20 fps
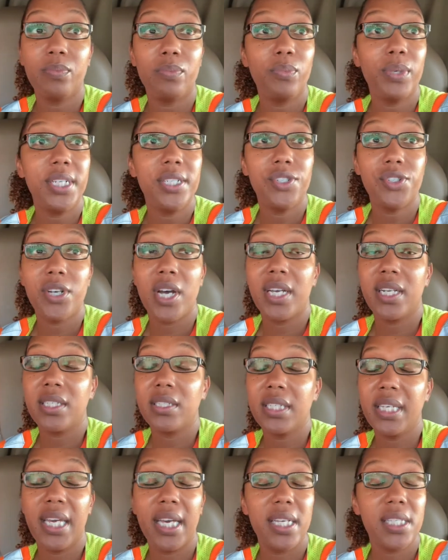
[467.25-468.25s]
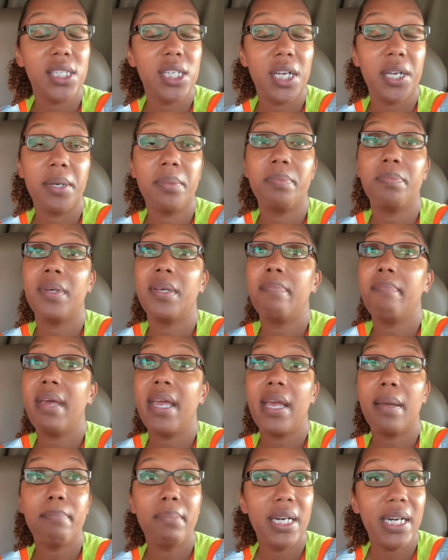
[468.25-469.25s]
we trying to catch up and
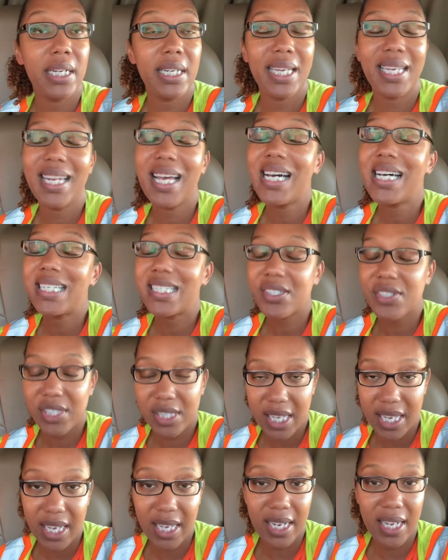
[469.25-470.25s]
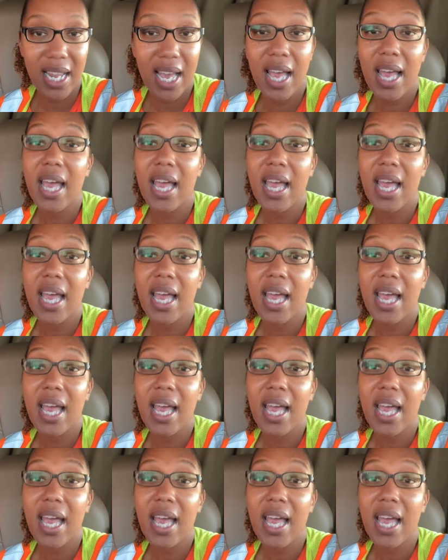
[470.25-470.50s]
make money. And I understand.